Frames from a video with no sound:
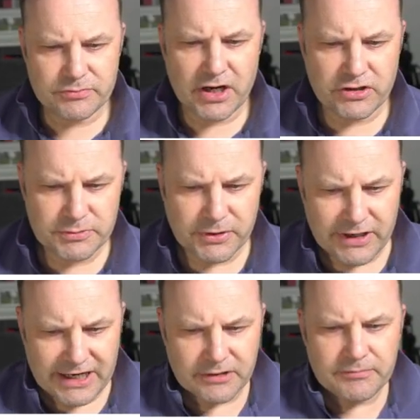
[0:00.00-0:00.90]
miles per
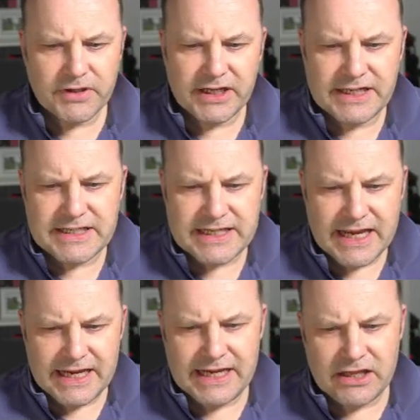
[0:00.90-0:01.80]
annum, and it's
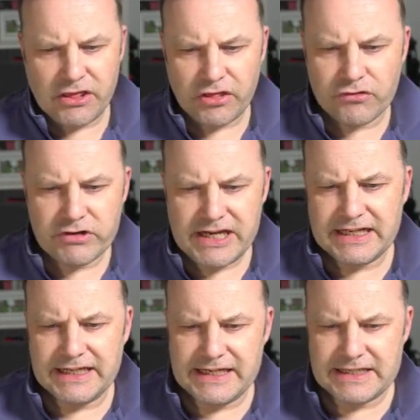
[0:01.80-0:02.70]
a
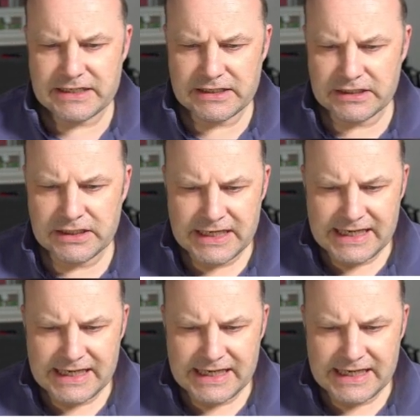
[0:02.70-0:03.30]
3-litre